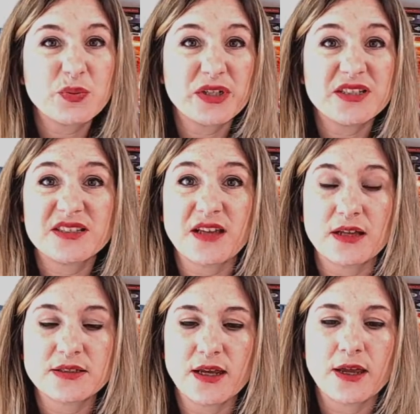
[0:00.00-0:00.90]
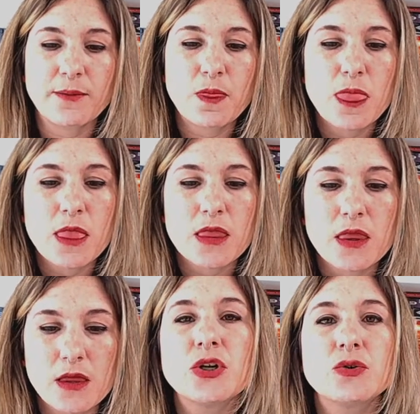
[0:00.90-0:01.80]
It's pretty disgusting.
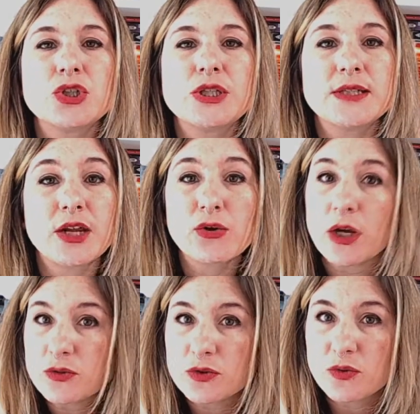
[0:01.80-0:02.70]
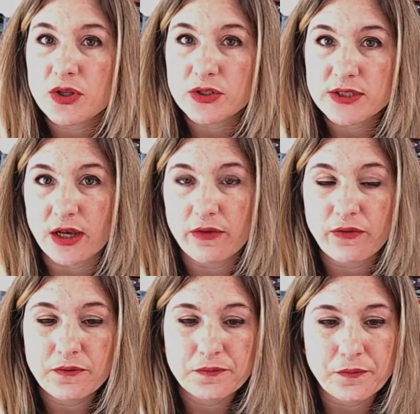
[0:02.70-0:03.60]
Also, she's at a crossroads with
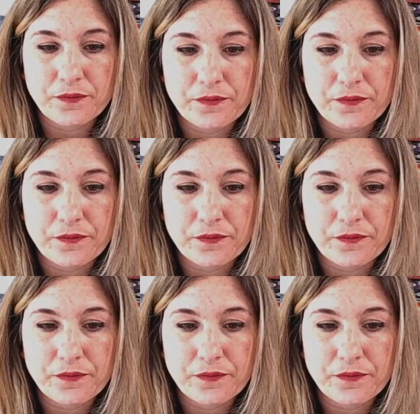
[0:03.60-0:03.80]
herself.